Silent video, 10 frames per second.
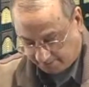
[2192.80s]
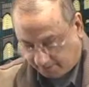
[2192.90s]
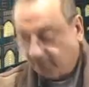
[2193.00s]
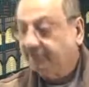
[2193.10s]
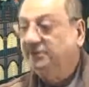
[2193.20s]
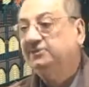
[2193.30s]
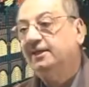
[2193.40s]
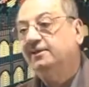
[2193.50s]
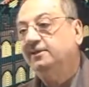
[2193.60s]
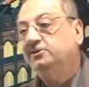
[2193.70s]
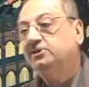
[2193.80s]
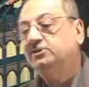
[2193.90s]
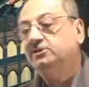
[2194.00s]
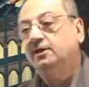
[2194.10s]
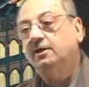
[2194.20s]
Now these
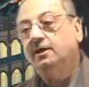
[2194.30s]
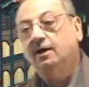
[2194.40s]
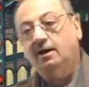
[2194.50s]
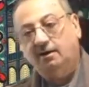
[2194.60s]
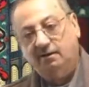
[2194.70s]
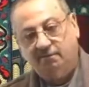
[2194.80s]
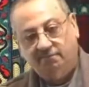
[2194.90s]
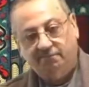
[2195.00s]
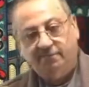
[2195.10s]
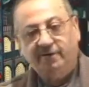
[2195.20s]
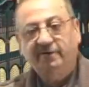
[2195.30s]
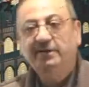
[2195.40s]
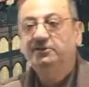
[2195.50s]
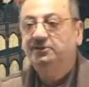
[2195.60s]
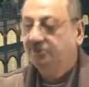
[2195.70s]
sentences are very
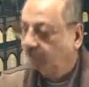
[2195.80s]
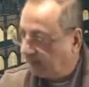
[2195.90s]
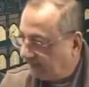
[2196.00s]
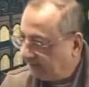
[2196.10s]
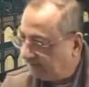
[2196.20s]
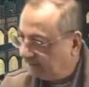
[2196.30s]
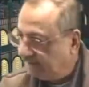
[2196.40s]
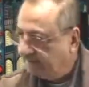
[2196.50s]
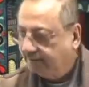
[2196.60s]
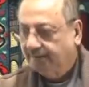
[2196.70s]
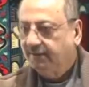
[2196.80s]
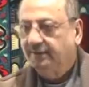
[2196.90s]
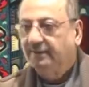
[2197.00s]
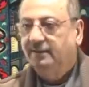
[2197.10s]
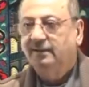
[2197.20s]
easy to write,
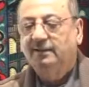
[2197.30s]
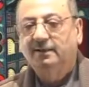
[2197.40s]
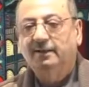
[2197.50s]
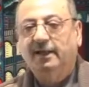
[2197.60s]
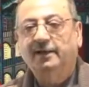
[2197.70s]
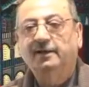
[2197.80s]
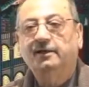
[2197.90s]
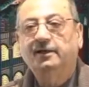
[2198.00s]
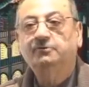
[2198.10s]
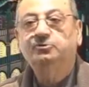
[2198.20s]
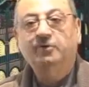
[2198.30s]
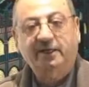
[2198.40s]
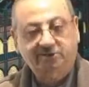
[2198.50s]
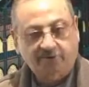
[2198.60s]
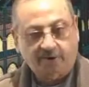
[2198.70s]
and it gives you
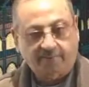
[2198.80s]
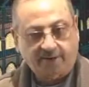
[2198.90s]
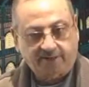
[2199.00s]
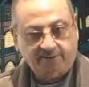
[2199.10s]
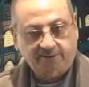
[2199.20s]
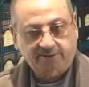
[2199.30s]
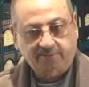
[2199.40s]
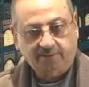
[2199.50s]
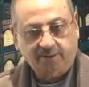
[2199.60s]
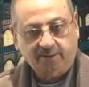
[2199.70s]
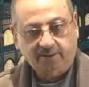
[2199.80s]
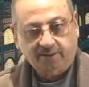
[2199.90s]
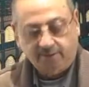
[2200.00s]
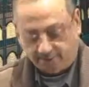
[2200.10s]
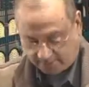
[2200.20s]
extra practice, brother.
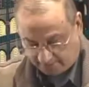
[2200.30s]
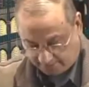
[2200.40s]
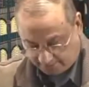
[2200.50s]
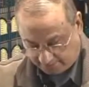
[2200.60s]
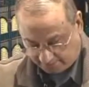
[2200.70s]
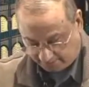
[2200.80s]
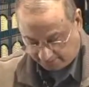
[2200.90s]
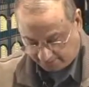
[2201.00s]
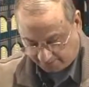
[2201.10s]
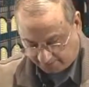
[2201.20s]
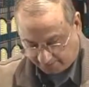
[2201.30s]
Okay.